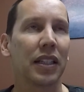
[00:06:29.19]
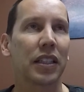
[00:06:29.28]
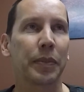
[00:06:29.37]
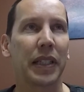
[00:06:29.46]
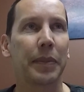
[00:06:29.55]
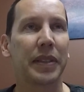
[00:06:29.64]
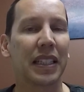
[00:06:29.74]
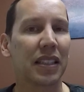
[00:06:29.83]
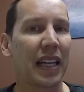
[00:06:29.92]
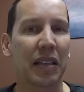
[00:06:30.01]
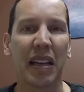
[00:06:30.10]
Sometimes
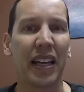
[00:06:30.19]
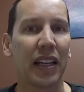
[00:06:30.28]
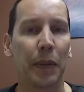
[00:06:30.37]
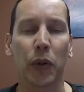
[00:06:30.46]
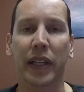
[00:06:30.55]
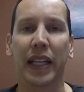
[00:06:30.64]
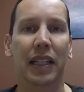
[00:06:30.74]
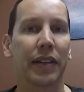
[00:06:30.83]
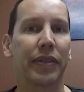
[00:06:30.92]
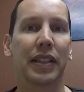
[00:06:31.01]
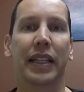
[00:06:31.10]
it's like, hey, I'm okay
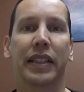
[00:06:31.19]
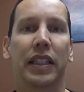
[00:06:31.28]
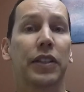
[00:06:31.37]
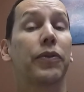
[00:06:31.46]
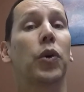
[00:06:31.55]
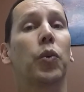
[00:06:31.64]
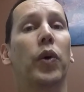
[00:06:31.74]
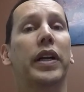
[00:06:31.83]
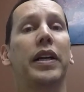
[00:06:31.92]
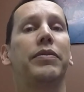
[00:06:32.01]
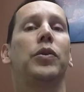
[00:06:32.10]
living like this for
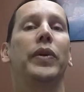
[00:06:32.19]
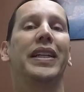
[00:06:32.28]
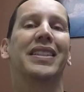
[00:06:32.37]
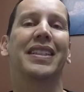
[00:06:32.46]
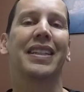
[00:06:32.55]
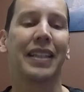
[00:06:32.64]
whatever reason.